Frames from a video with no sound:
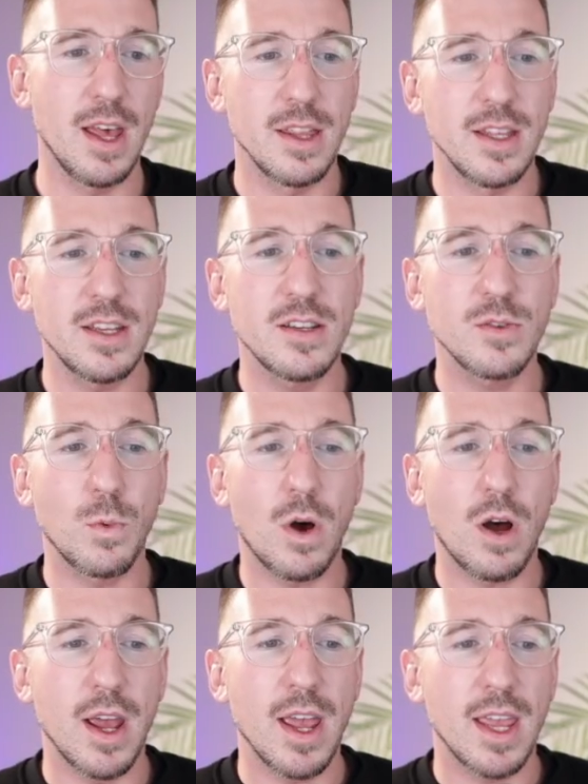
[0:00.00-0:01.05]
This is
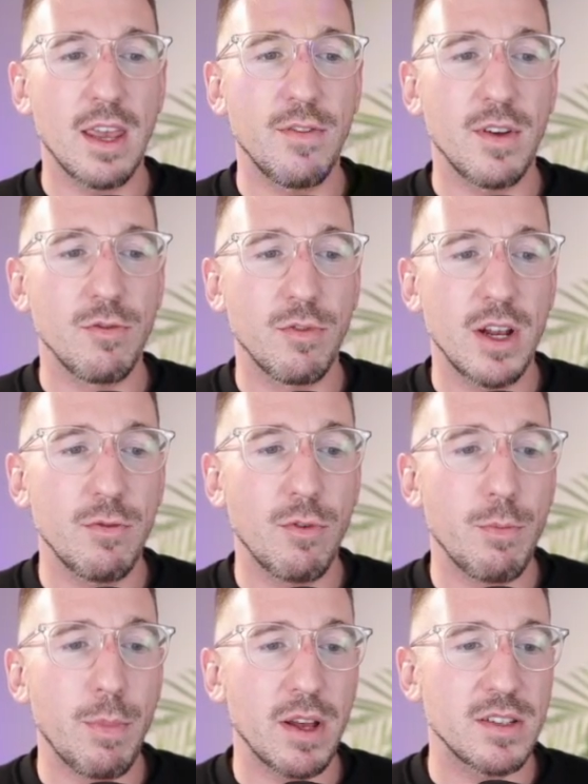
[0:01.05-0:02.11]
why giving really
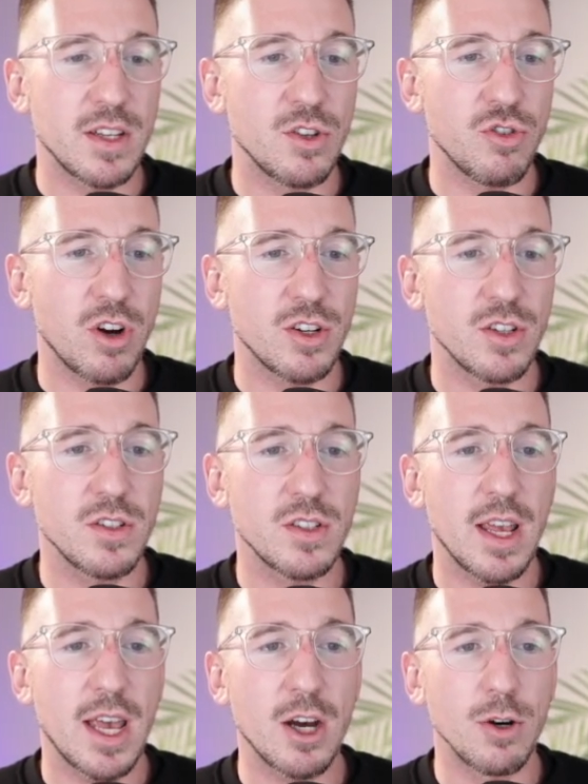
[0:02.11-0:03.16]
robust instructions
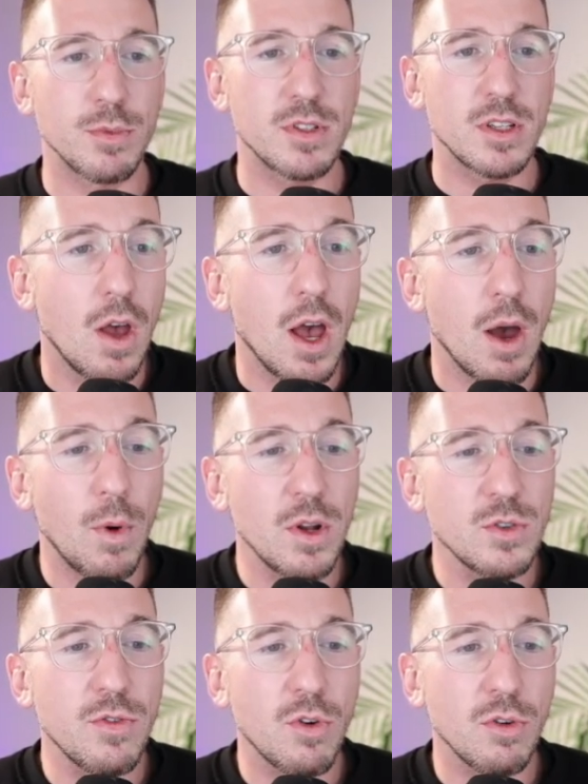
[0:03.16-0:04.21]
helps. And once
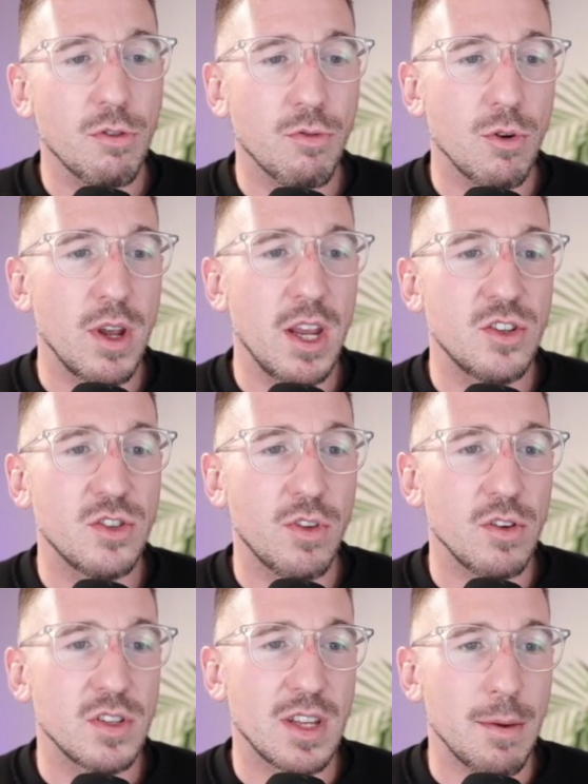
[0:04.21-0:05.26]
we've gone through each of
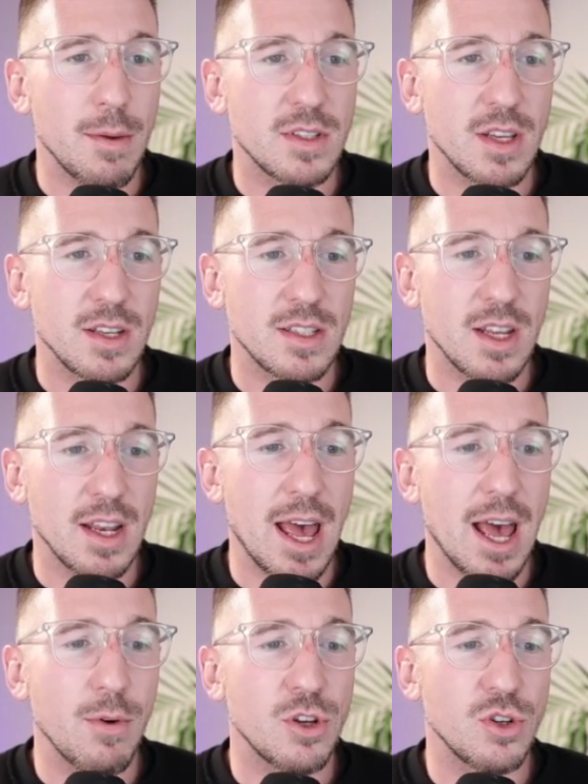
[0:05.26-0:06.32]
those steps and said how
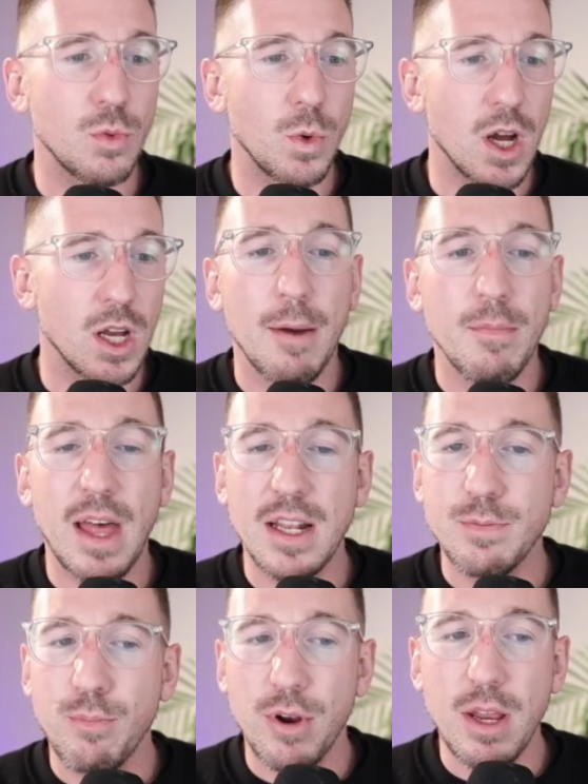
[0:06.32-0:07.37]
it should work, that's
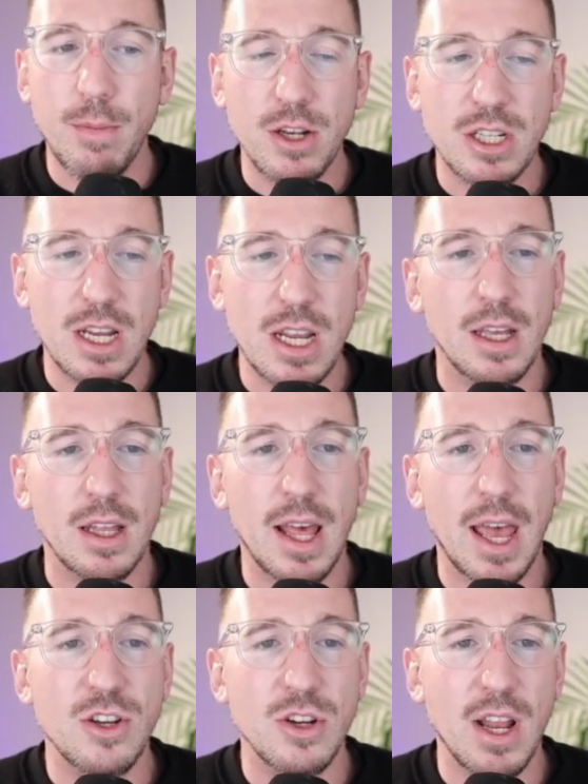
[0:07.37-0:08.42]
pretty much it. The
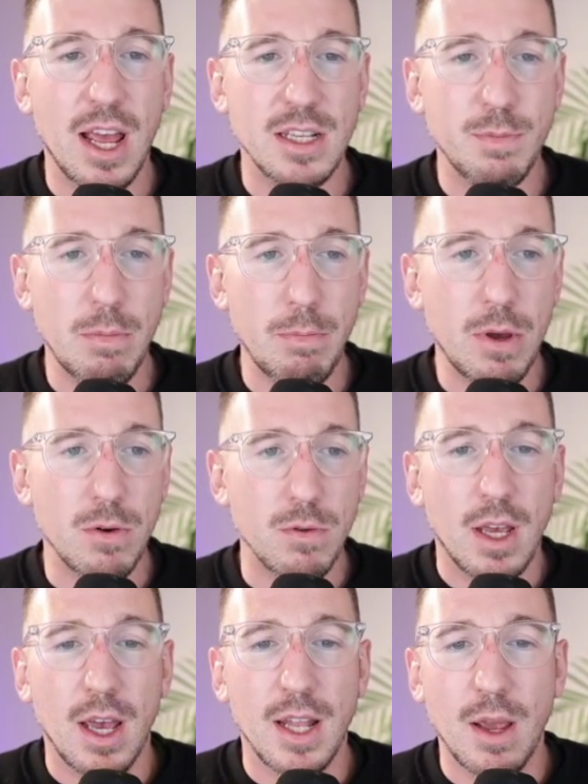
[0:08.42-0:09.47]
agent has been built,
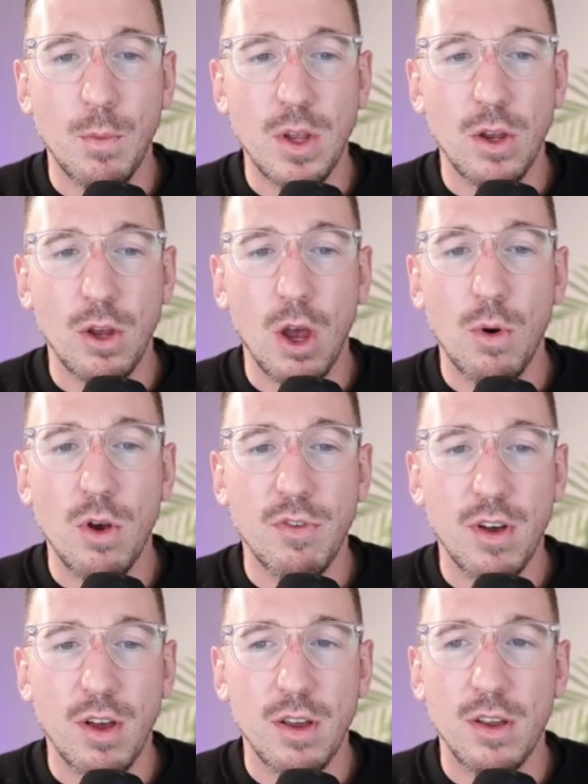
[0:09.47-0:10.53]
and then we can go
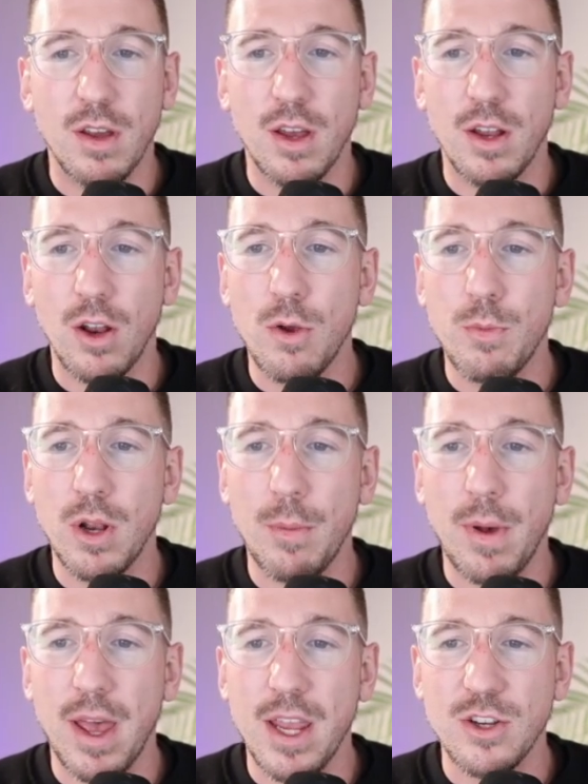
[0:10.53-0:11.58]
over and open up
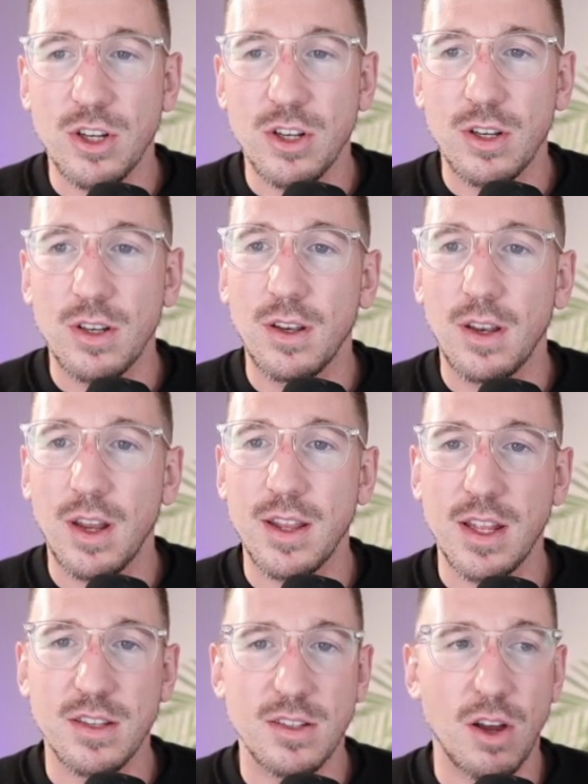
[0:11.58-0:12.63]
our agent and then
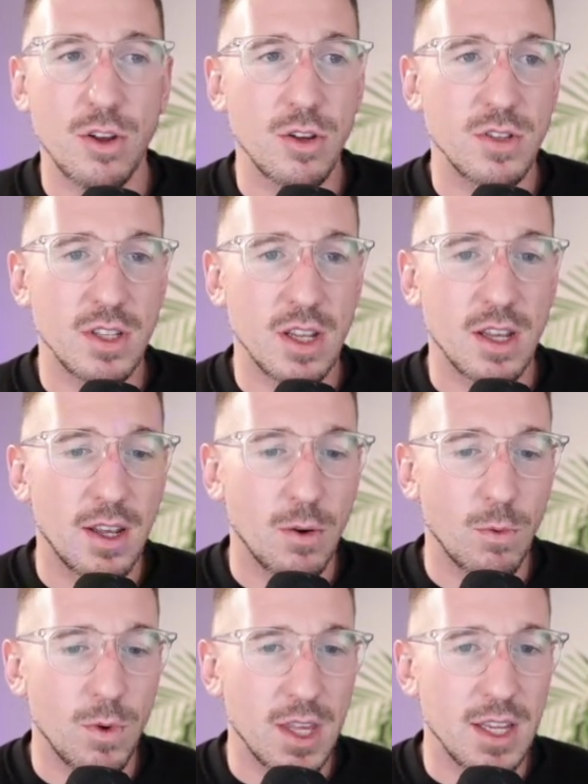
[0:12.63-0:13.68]
start using it
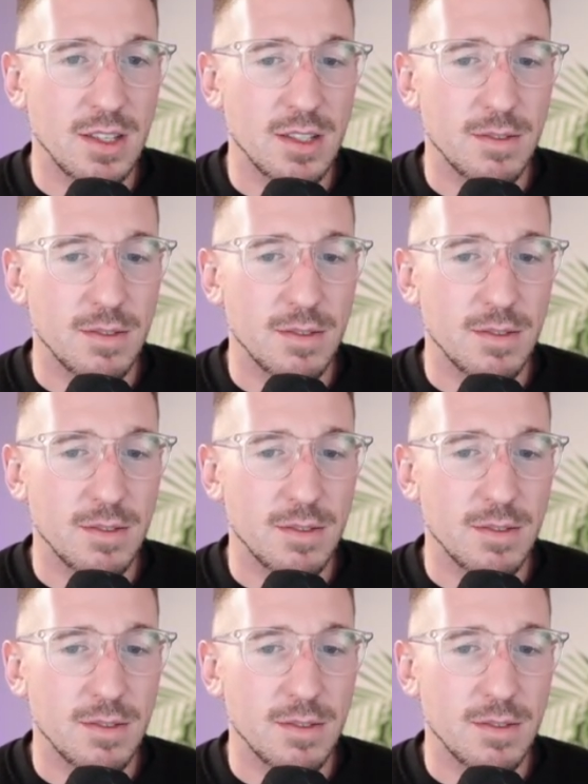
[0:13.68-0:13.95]
with ease.